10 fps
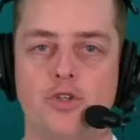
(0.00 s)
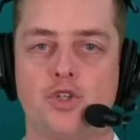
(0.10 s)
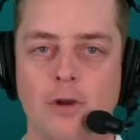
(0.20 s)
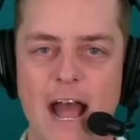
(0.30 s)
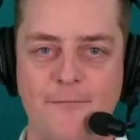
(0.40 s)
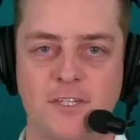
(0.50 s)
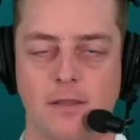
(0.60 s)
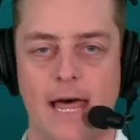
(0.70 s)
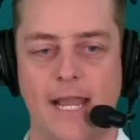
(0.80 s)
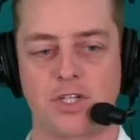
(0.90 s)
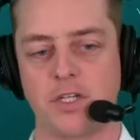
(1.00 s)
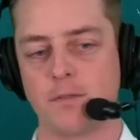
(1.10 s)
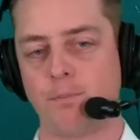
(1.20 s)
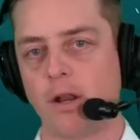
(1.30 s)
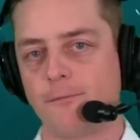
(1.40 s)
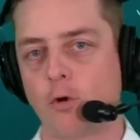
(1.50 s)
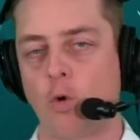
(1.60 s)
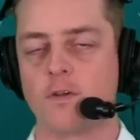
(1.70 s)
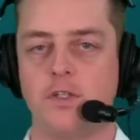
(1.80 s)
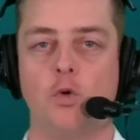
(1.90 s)
draft selections. But of
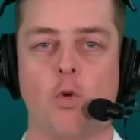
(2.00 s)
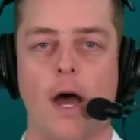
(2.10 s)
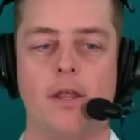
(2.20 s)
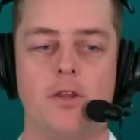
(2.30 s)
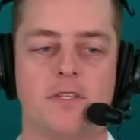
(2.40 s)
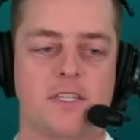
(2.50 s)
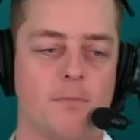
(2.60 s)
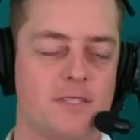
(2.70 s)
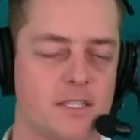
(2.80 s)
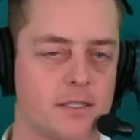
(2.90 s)
course, you run into some